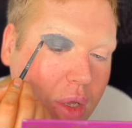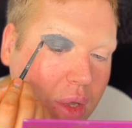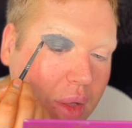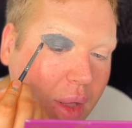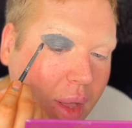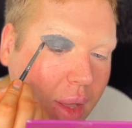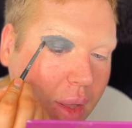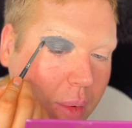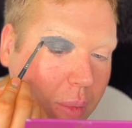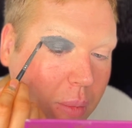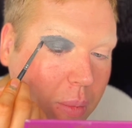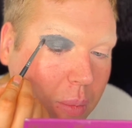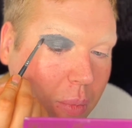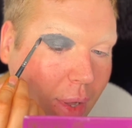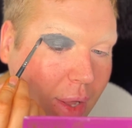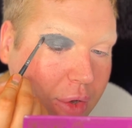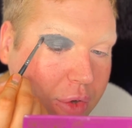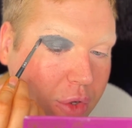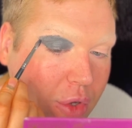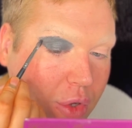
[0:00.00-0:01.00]
But
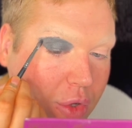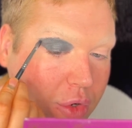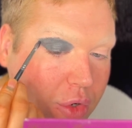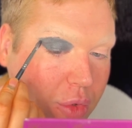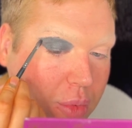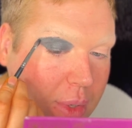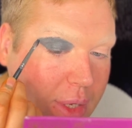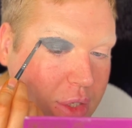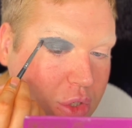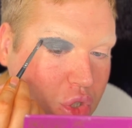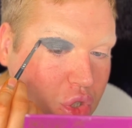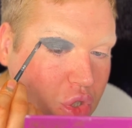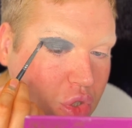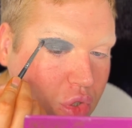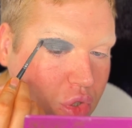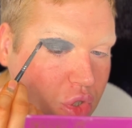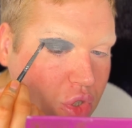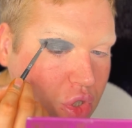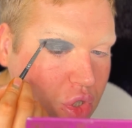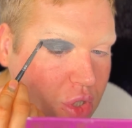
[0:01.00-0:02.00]
I don't do it
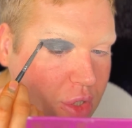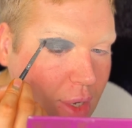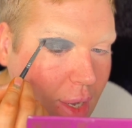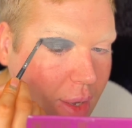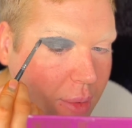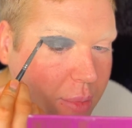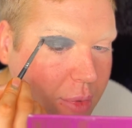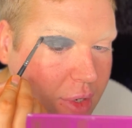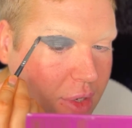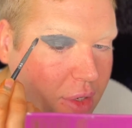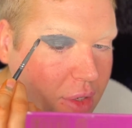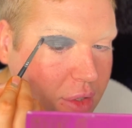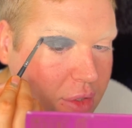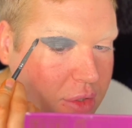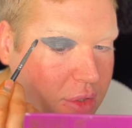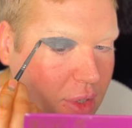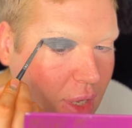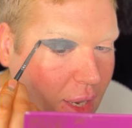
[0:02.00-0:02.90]
just yet because